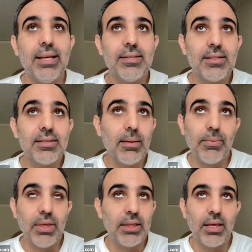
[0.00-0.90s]
isn't
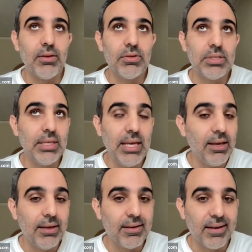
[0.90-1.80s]
something that you
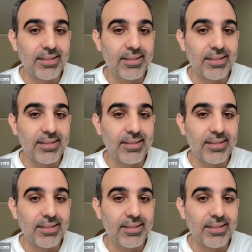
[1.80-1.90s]
see